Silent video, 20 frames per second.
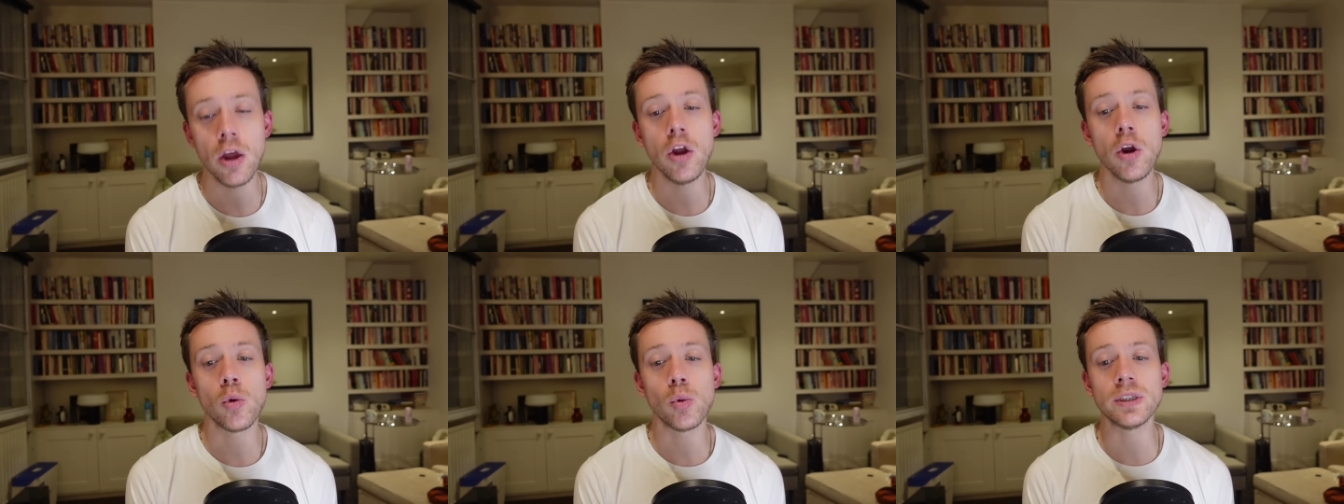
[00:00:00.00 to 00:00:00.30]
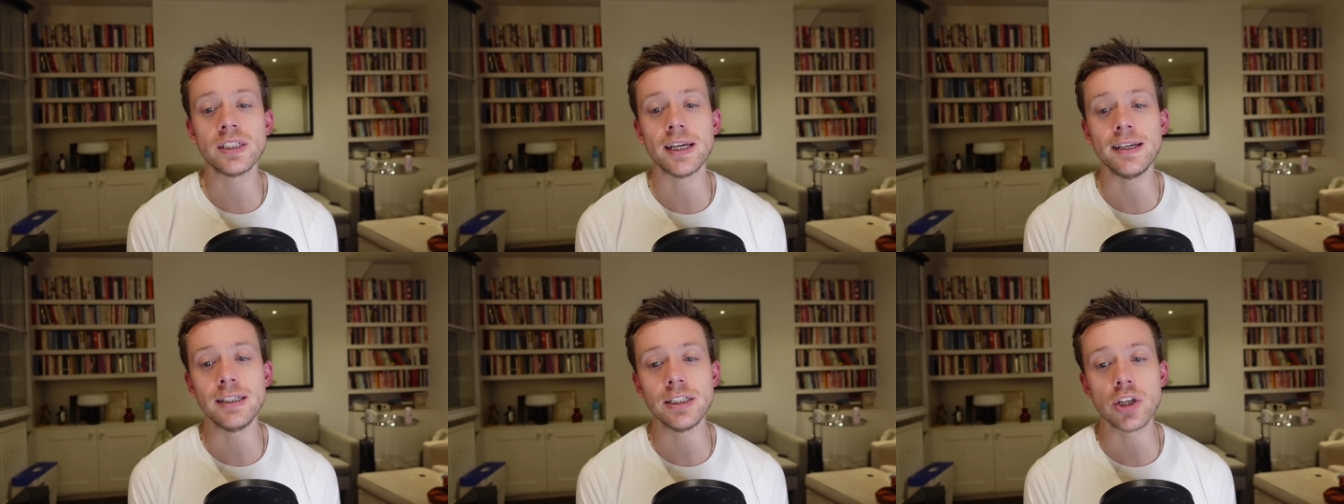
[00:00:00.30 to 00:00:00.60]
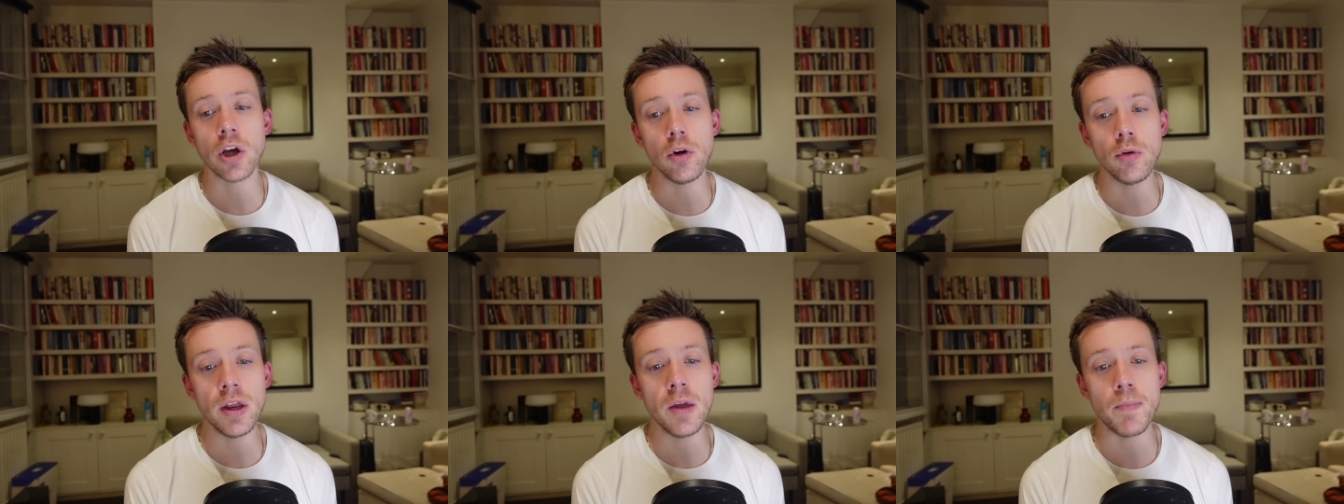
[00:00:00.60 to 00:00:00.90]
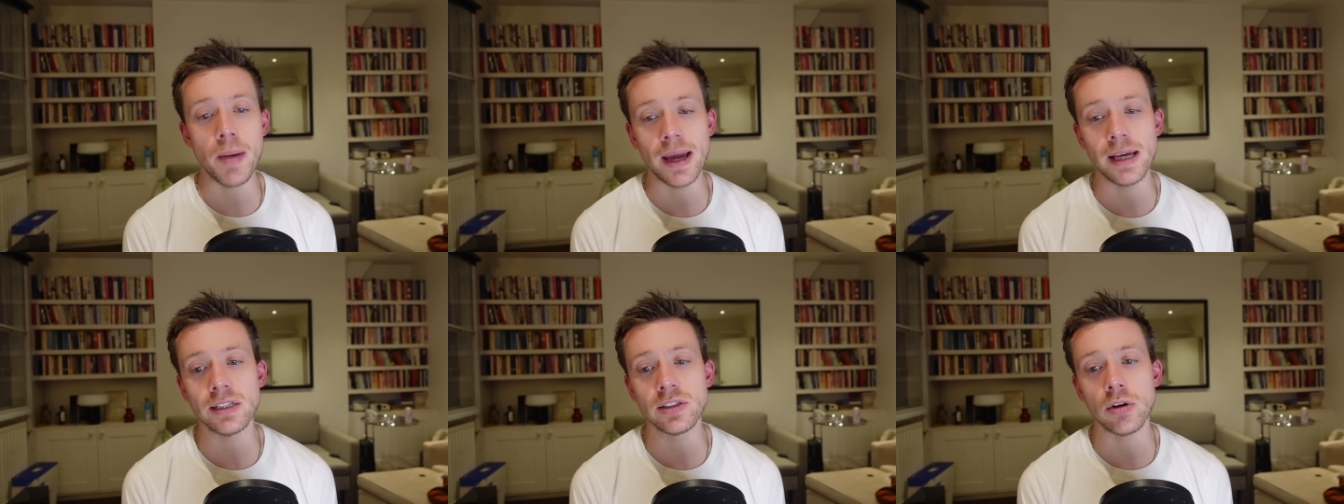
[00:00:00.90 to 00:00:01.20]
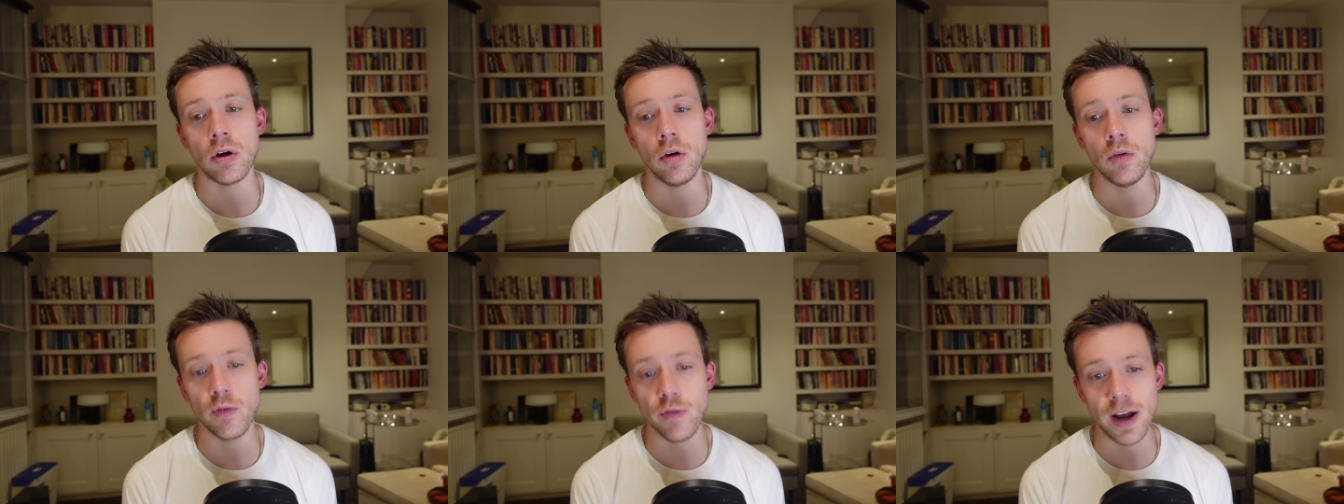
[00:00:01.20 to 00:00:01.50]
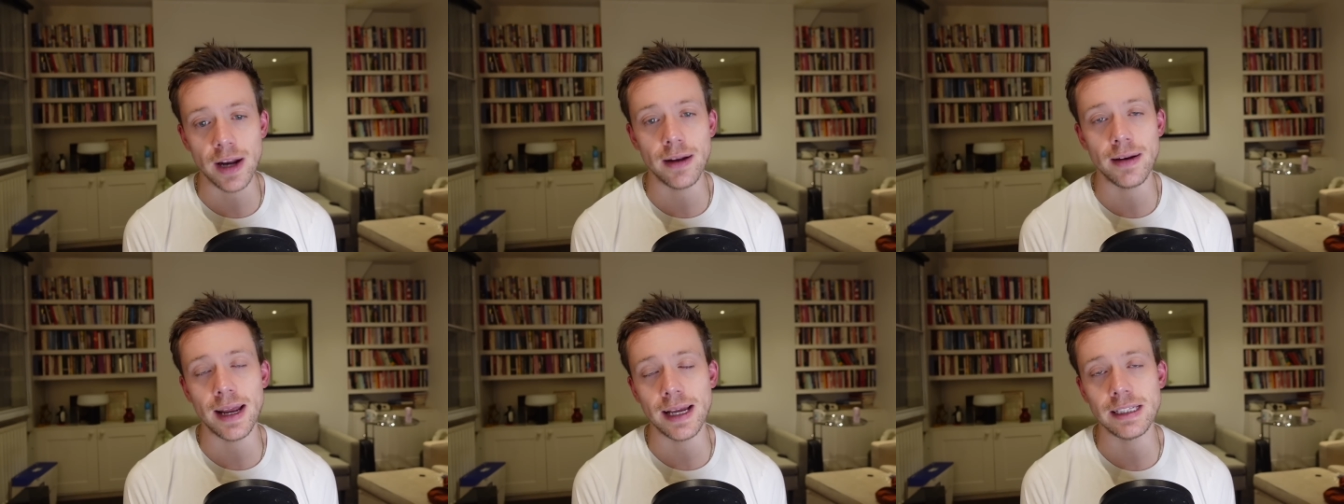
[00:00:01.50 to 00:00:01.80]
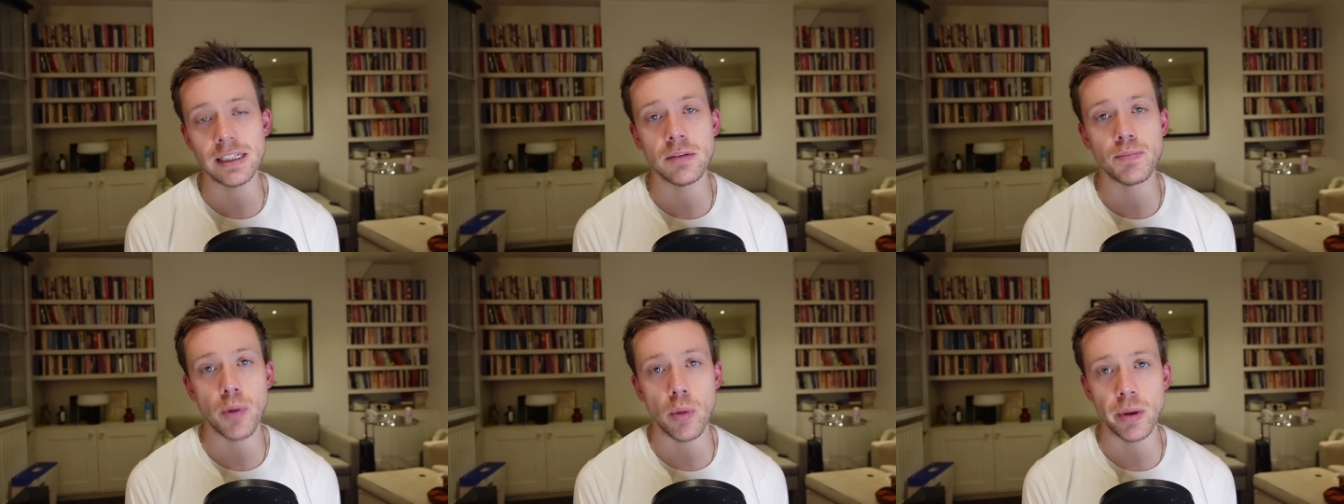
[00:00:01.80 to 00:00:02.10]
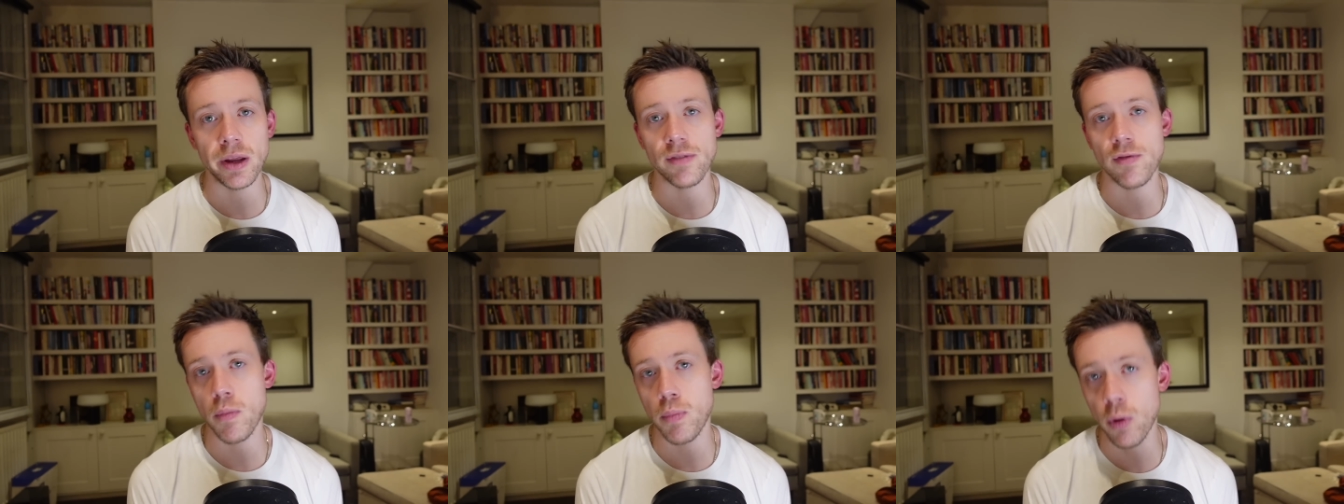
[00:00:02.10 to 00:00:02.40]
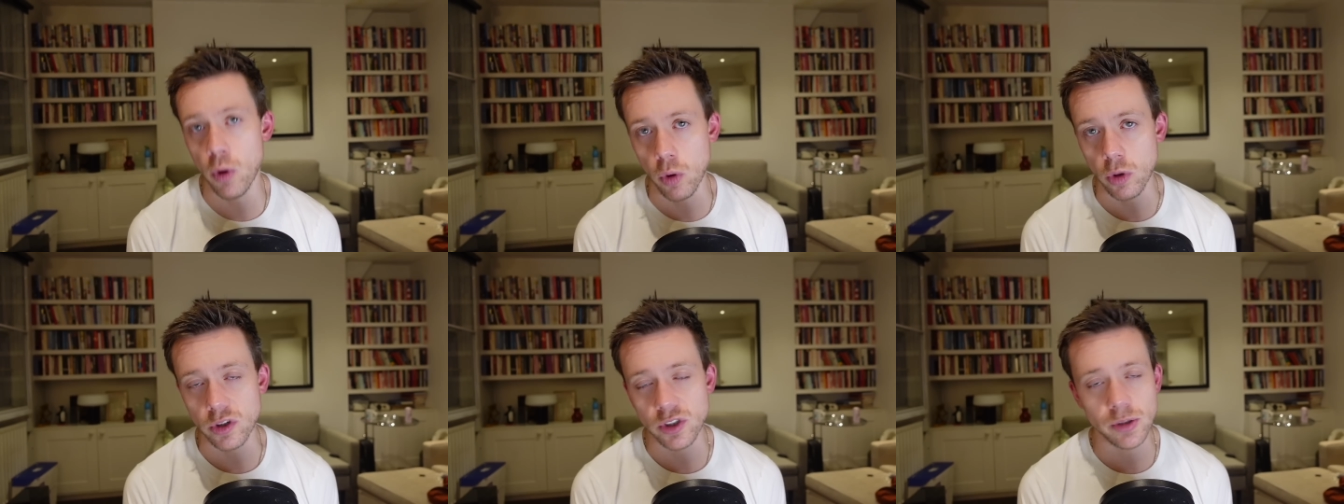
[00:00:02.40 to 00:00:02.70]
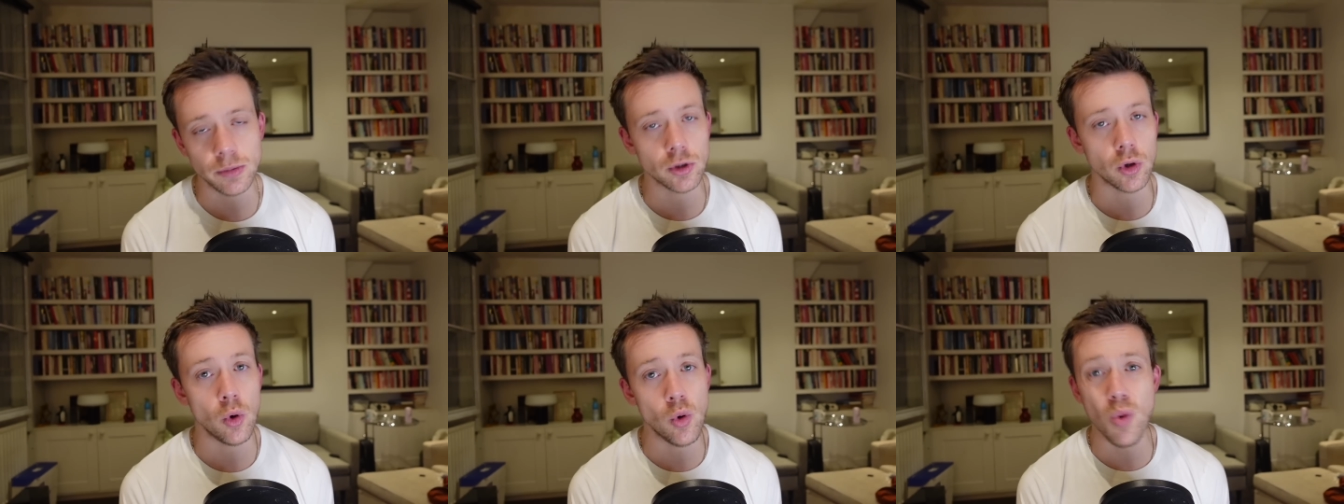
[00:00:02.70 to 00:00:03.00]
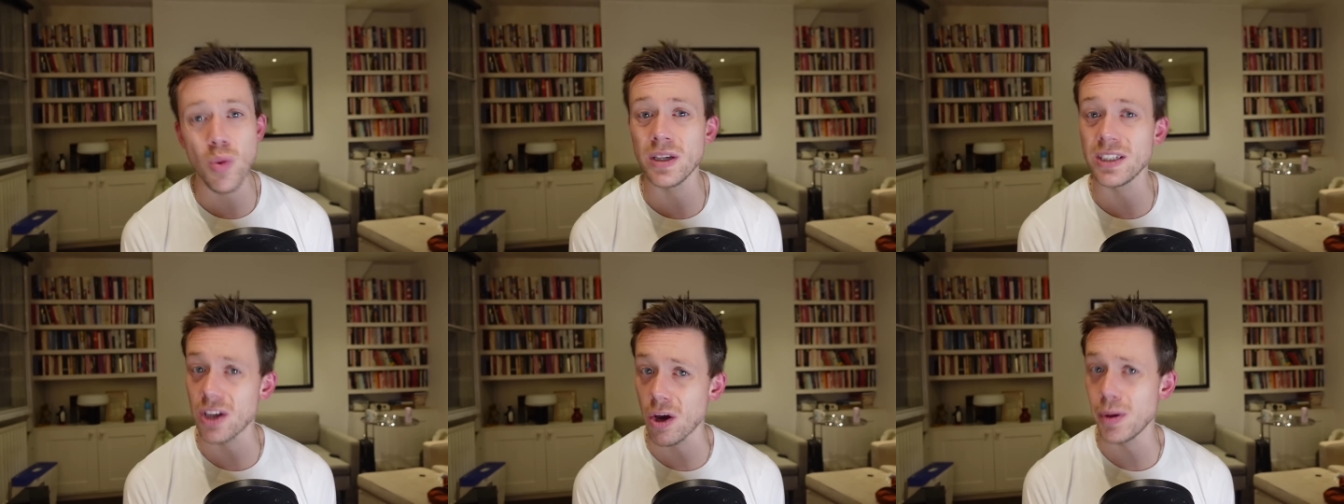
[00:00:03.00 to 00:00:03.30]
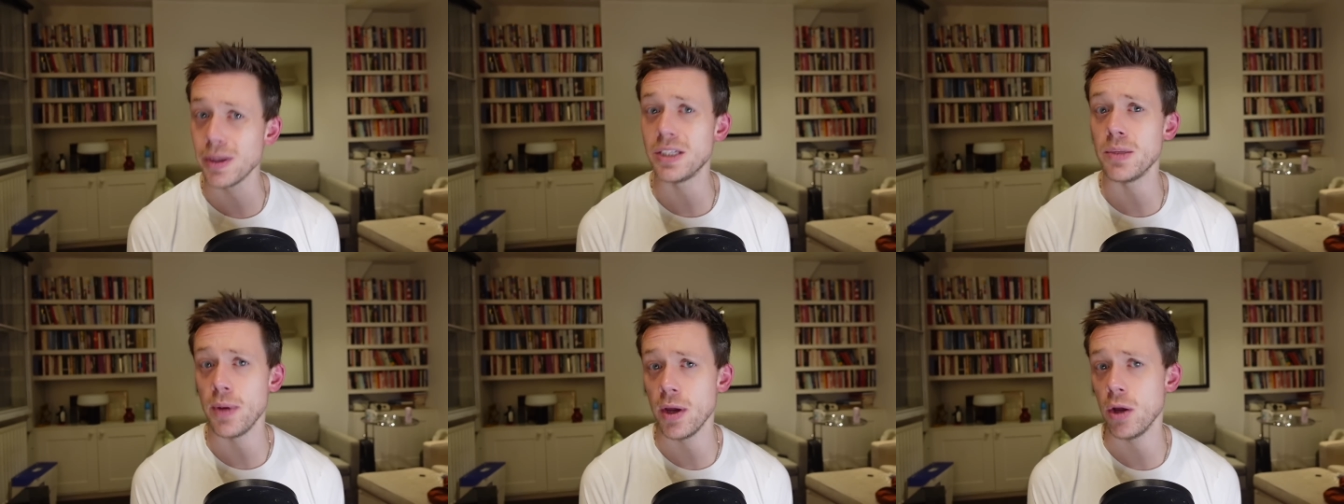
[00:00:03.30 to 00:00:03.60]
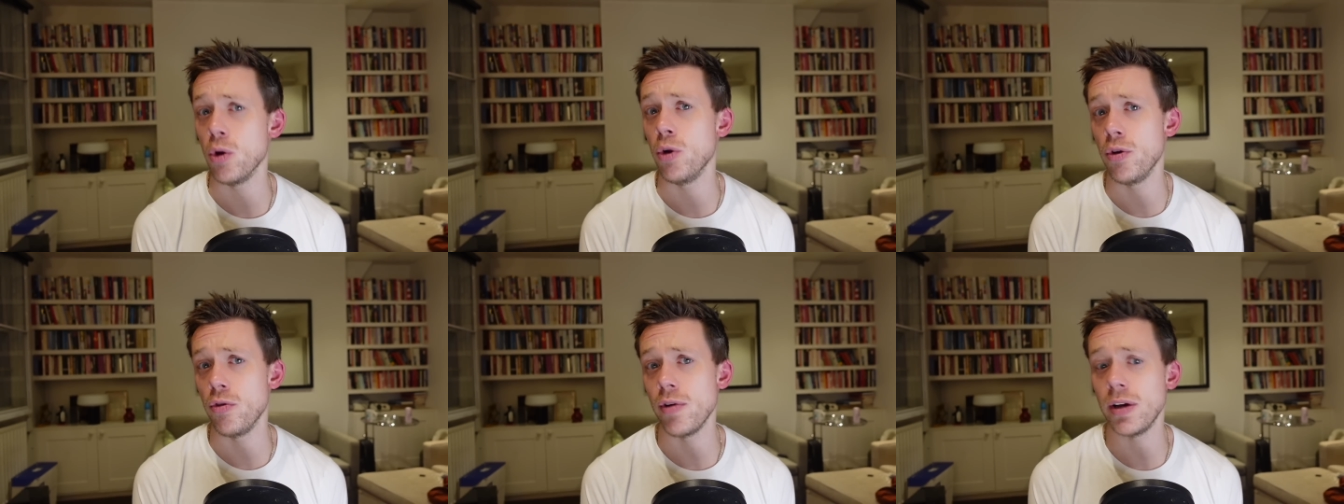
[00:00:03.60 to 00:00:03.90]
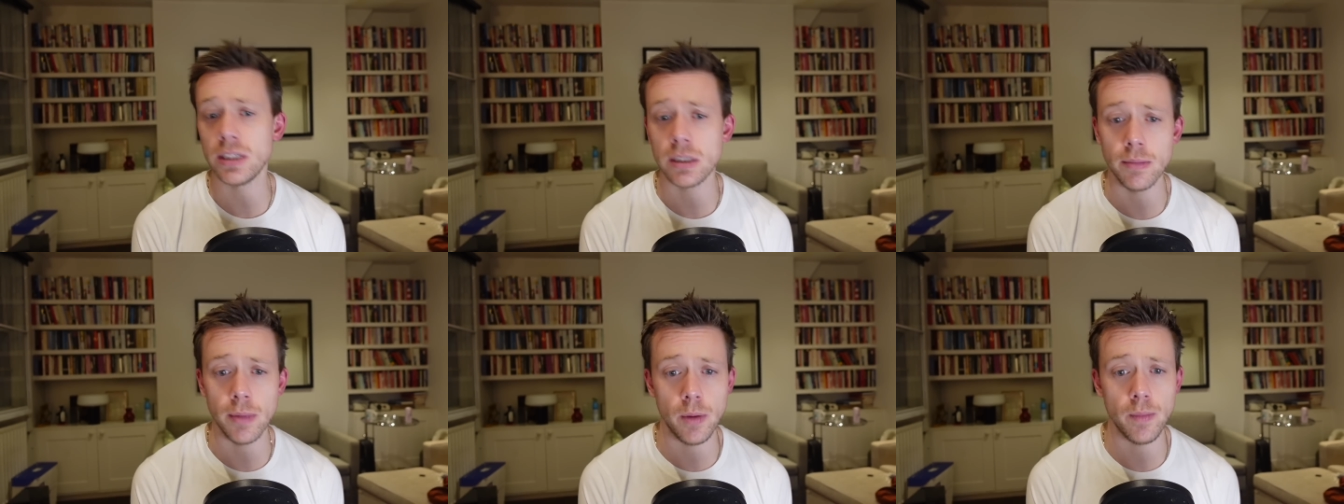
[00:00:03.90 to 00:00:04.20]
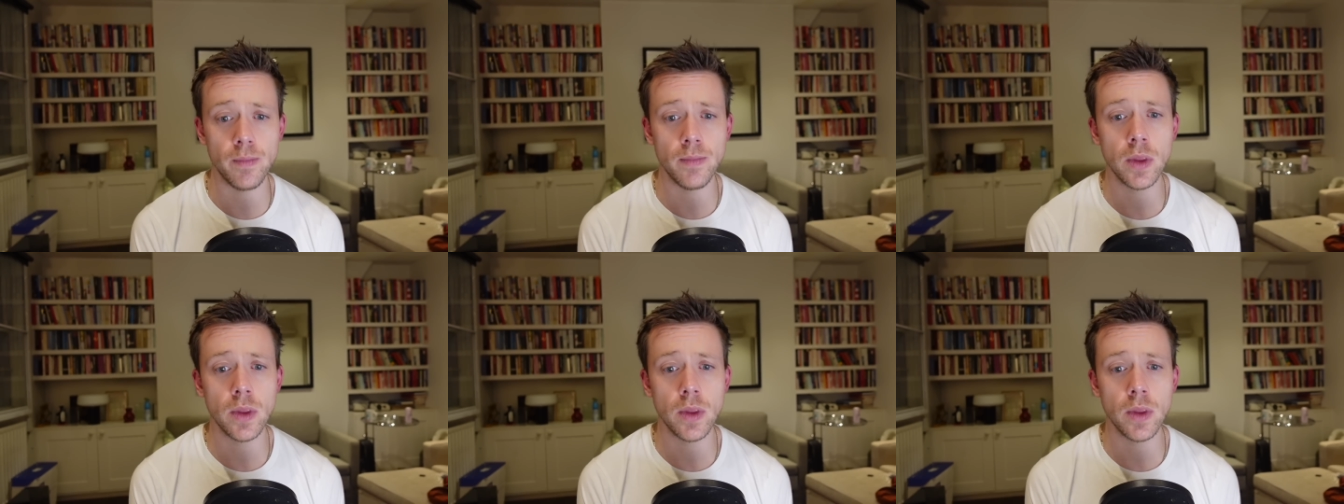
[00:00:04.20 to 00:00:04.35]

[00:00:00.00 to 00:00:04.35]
which they did only based on validated public reports. So it was always going to be an underestimate.